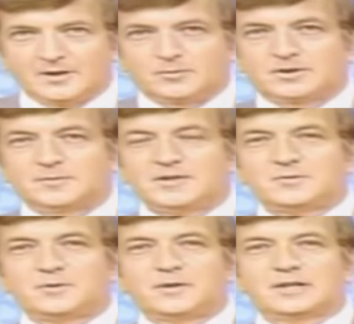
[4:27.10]
Will the
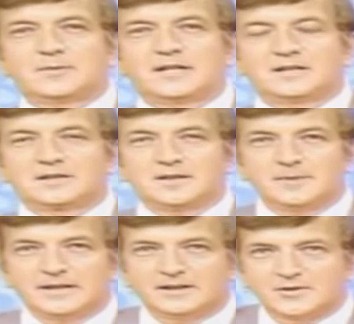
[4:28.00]
mystery weatherman come
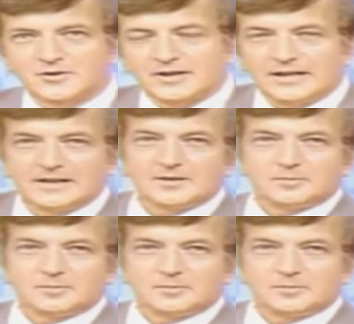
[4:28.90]
in and sign in,